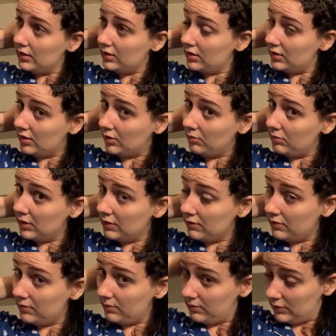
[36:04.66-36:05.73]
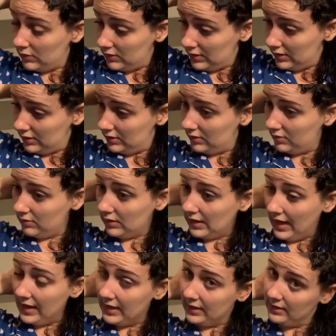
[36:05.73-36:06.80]
You know, if you guys
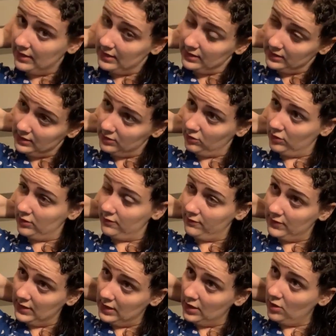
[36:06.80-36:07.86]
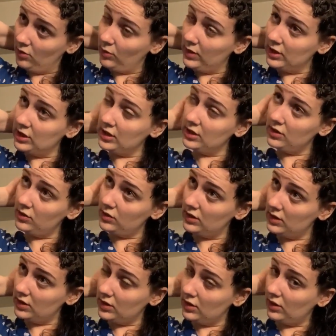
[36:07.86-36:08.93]
like this sort of video, which I know
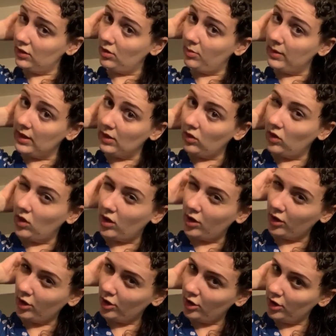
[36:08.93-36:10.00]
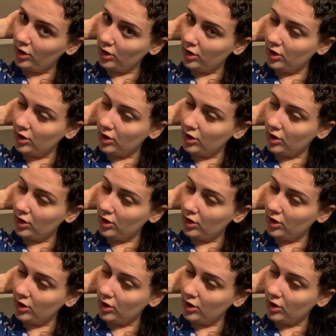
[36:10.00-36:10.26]
that they're a little bit longer,